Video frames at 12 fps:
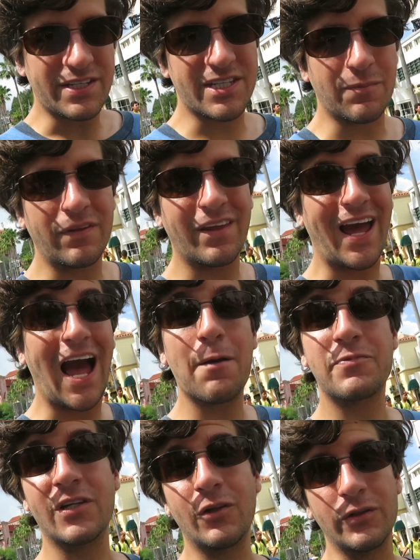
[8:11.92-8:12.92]
this is something that I
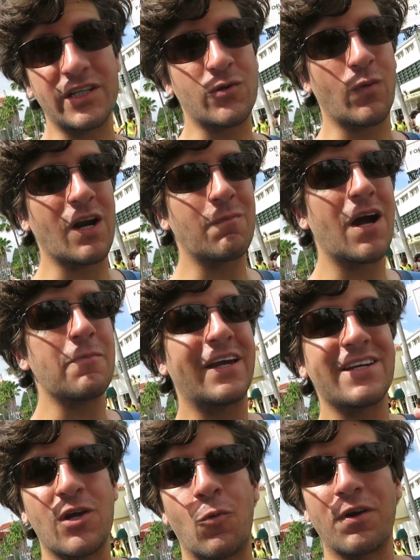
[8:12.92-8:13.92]
absolutely swear by,
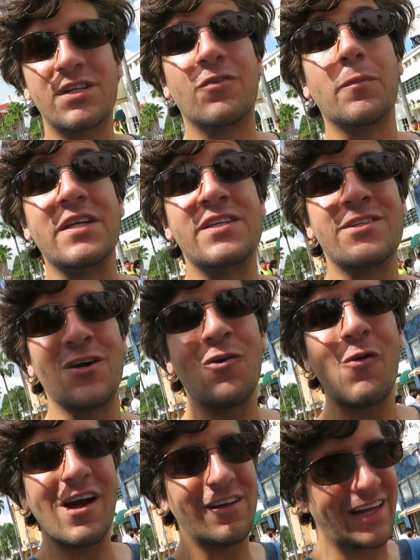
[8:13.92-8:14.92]
because it works for me
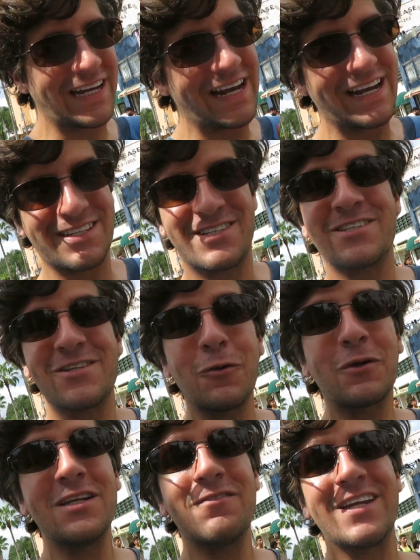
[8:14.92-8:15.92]
so well and it is
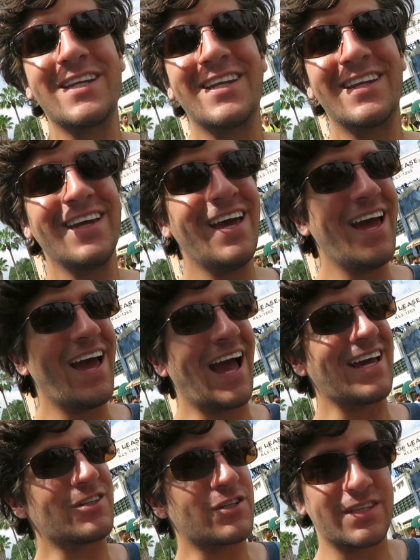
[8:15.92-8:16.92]
so convenient,
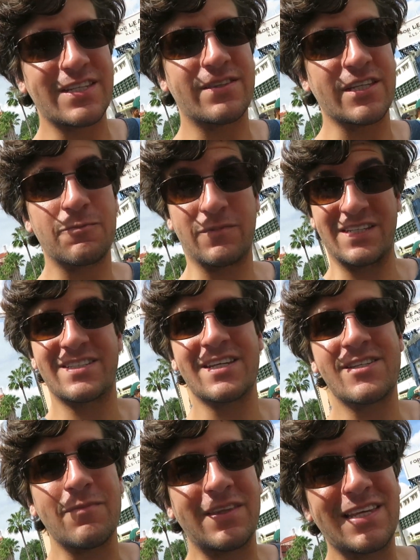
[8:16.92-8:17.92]
and just this
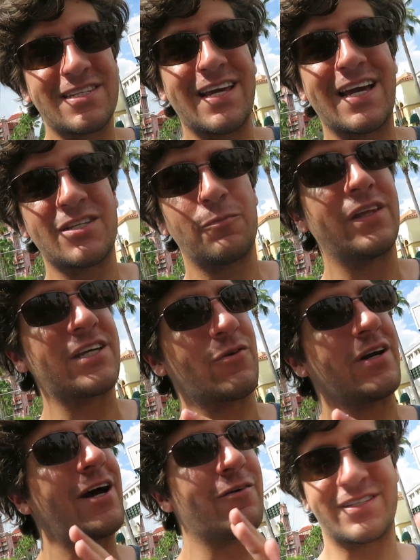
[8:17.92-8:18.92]
system that Disney has in place
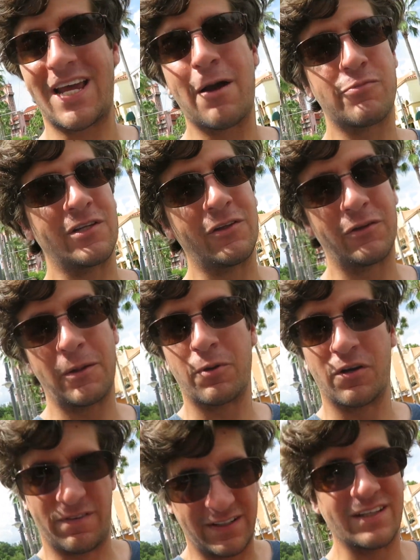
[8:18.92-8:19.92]
right now is absolutely
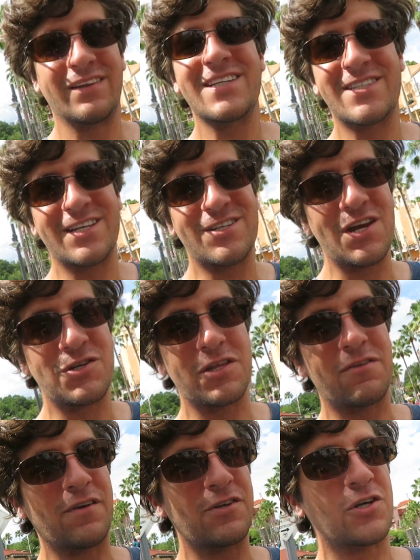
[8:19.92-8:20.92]
perfect, unless they change it
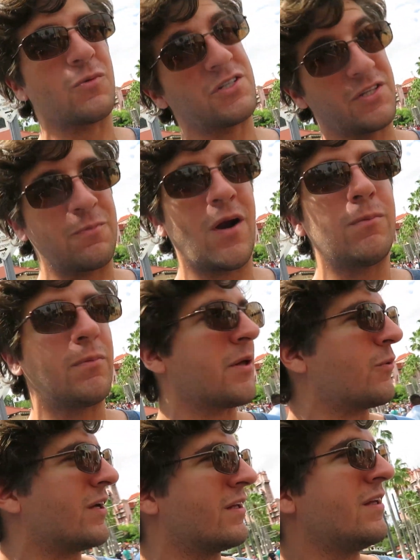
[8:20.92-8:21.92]
in the future, which they
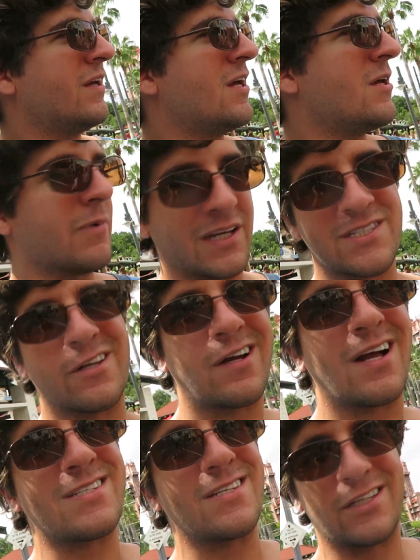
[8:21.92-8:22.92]
probably will, because they're
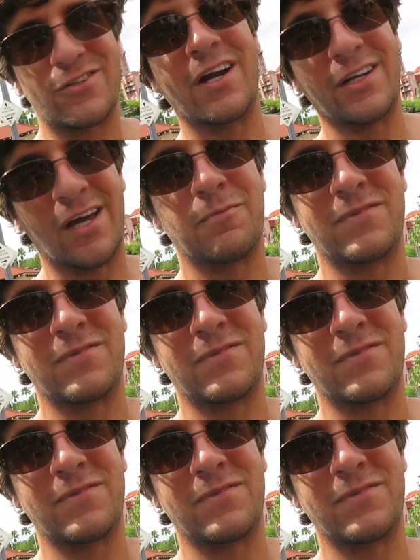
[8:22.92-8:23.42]
constantly trying to